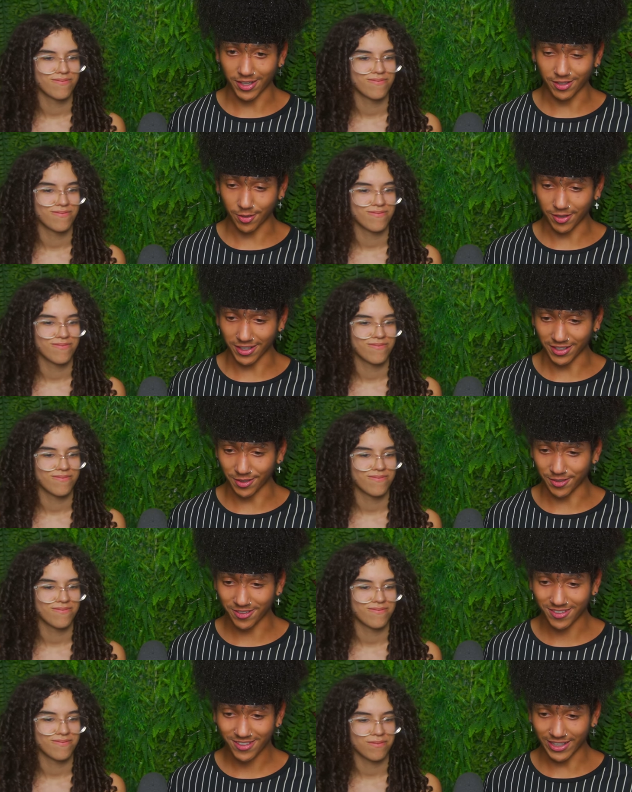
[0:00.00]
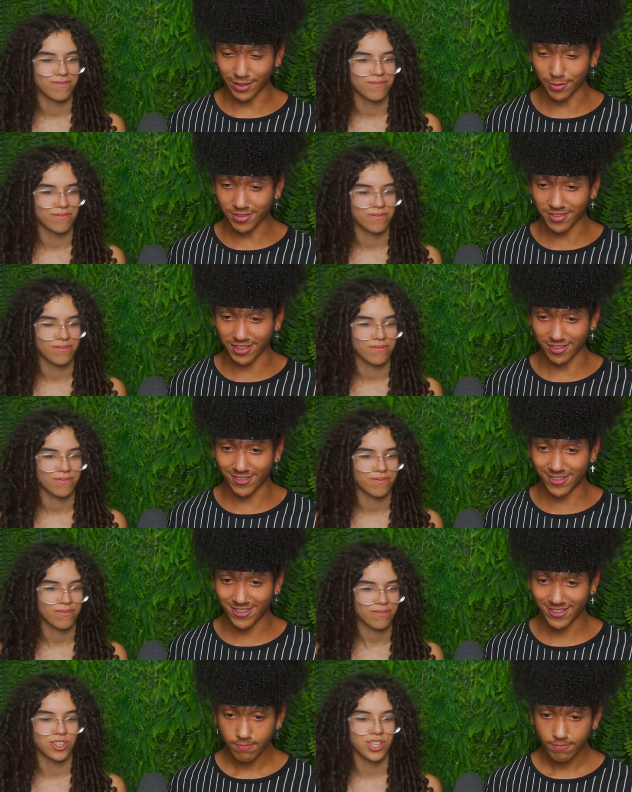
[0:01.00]
Speaker 1: I gotta go, I gotta go, I gotta go snitch.
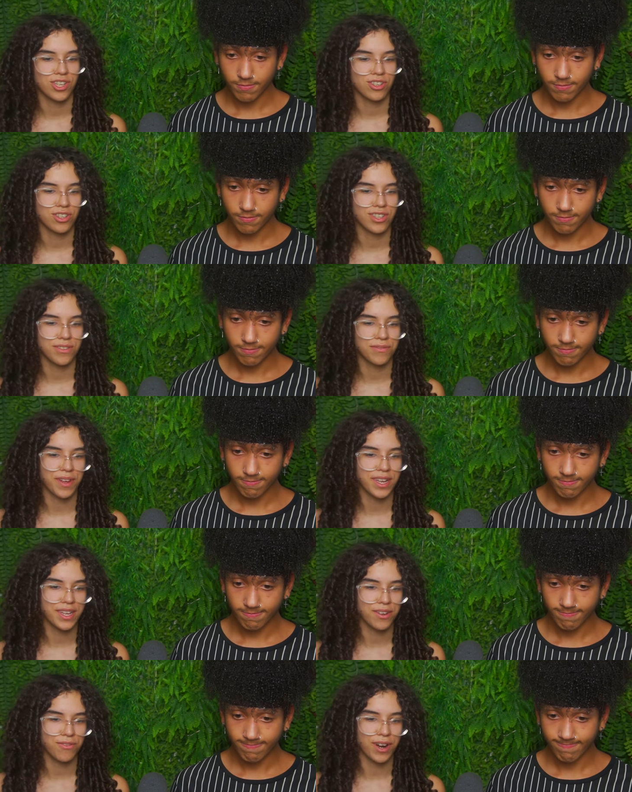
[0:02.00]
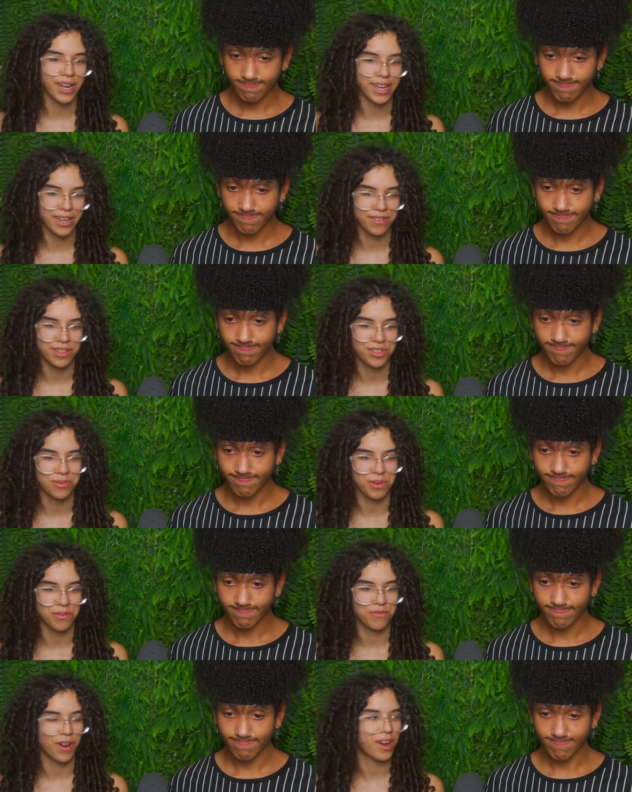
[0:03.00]
Speaker 2: She just defended Rhaenyra to her
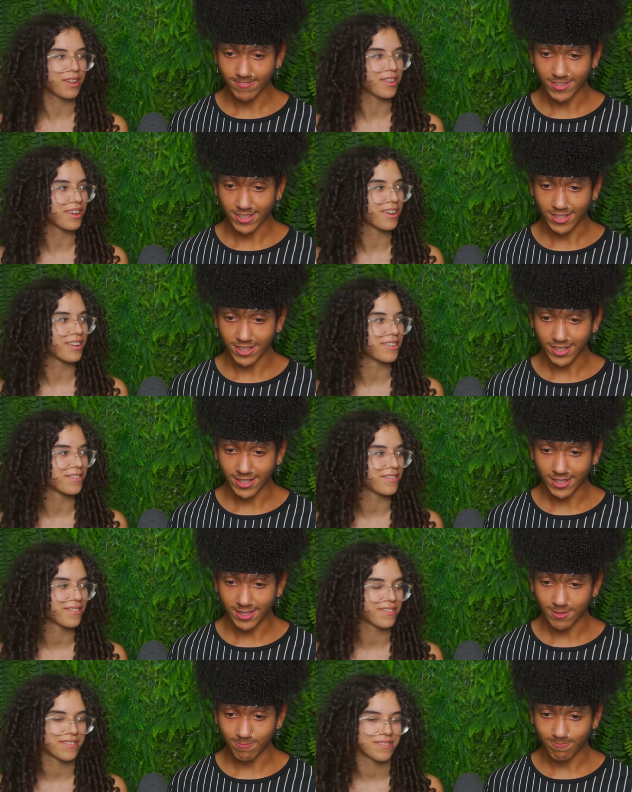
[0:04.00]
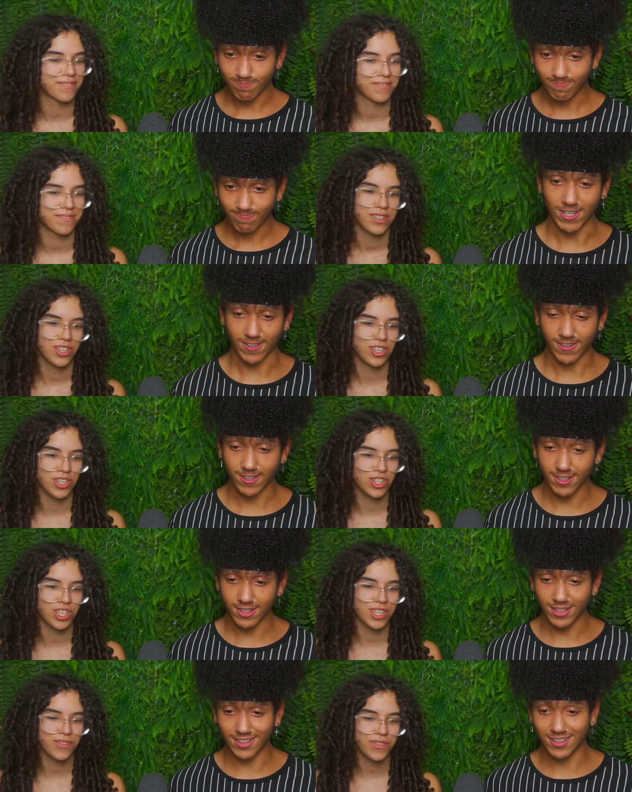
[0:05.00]
father. Yeah, it's not
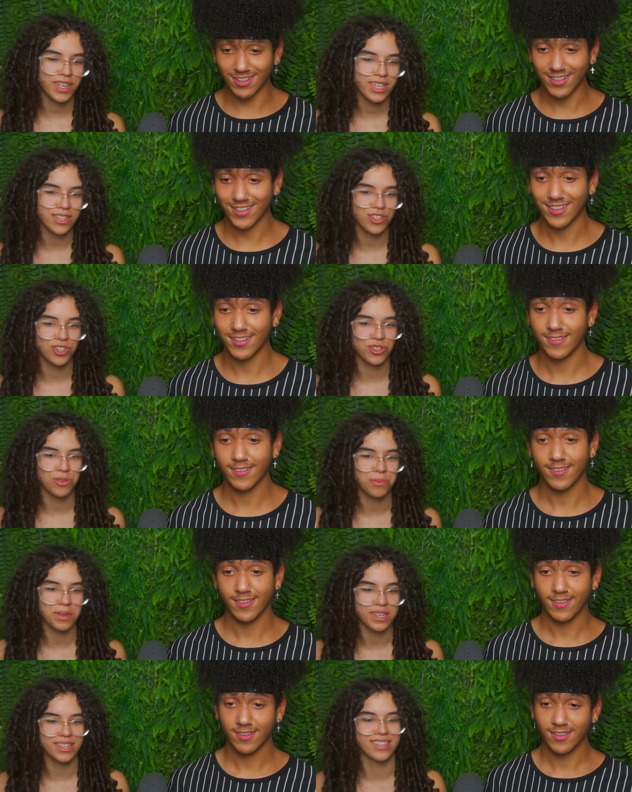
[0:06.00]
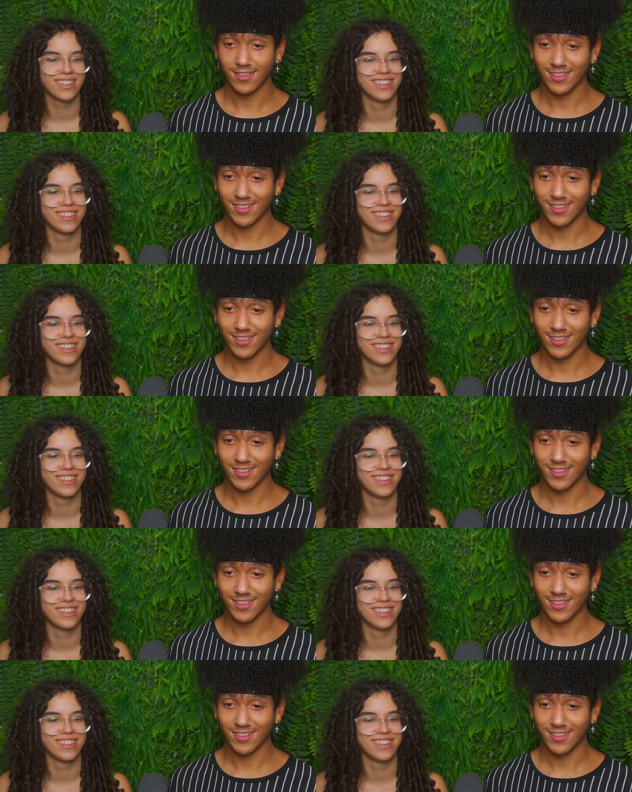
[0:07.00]
good. She's feeling stupid.